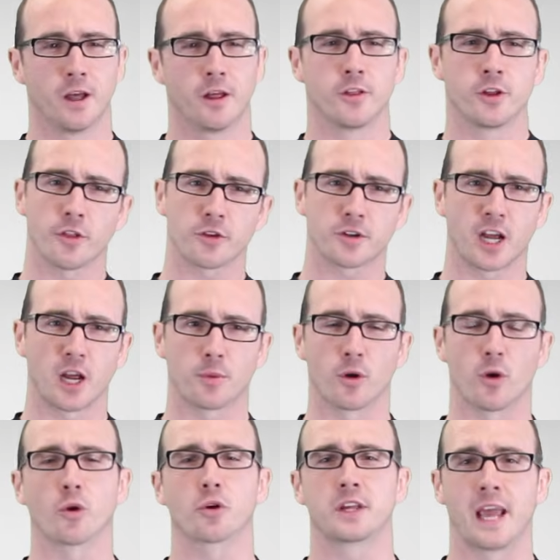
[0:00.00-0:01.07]
The other type are
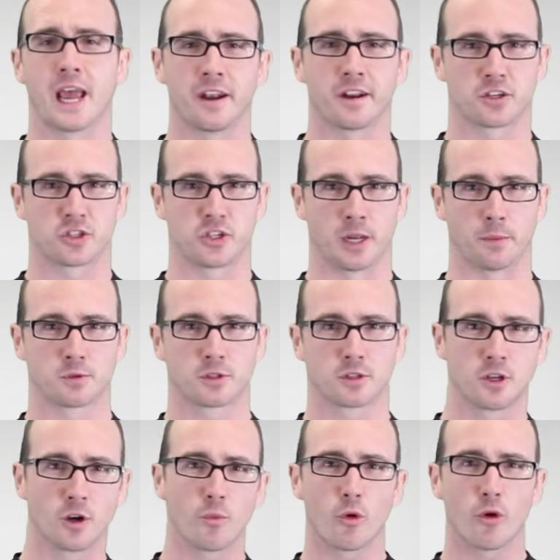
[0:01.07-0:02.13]
organic shapes.
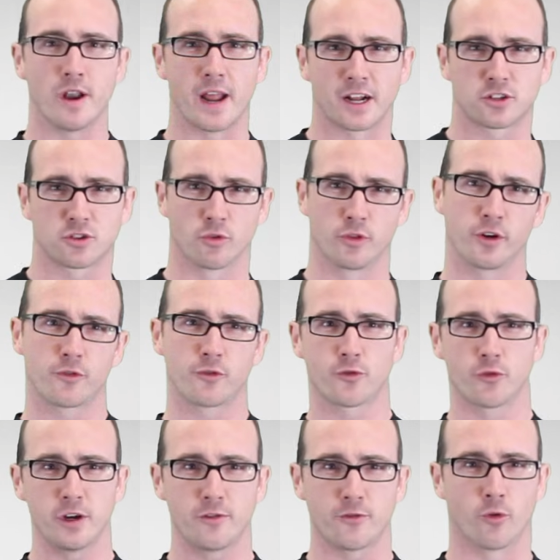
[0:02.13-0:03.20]
They're more natural, they're
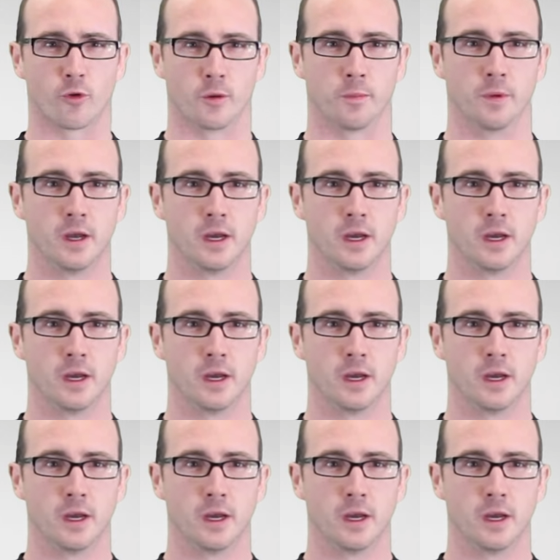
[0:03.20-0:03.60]
free form.